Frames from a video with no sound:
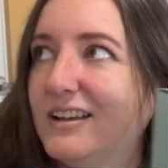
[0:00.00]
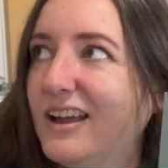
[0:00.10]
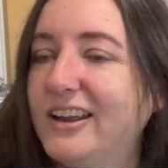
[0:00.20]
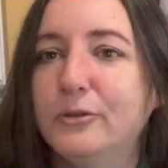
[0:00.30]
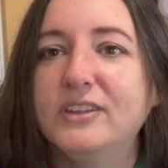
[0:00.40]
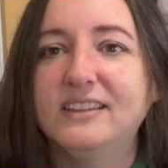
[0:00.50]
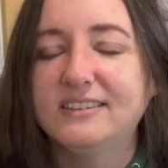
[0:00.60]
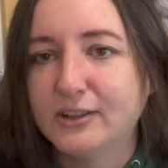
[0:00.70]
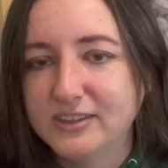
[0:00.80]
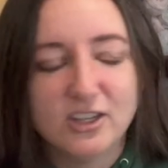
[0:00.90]
I don't think it
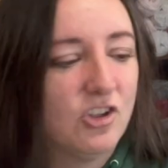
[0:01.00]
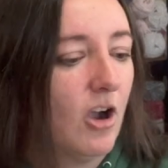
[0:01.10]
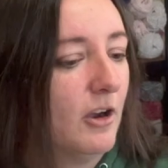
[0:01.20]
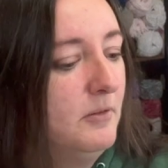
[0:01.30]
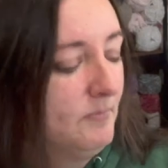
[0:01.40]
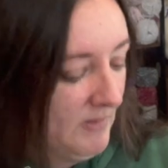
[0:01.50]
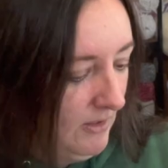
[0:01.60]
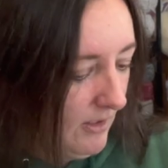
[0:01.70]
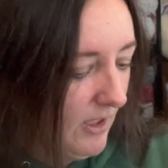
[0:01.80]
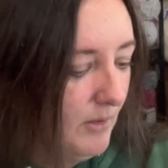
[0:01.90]
sounds like yarn,
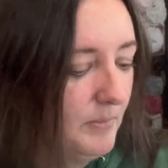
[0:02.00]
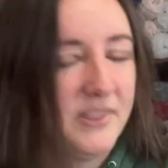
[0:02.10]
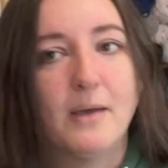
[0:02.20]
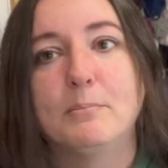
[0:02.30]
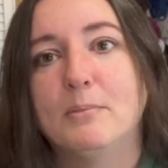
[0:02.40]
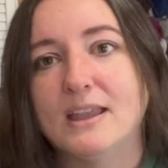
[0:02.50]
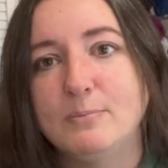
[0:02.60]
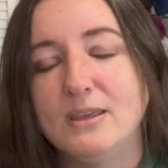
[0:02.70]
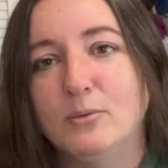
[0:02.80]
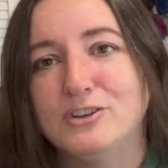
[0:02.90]
um, but that might
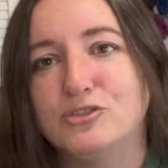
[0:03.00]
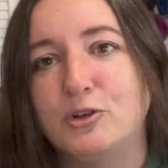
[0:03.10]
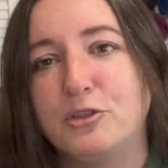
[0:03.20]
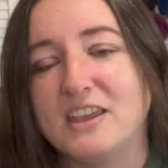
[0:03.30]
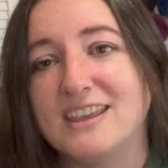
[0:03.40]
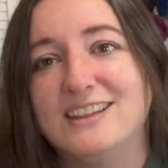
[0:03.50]
be wishful thinking.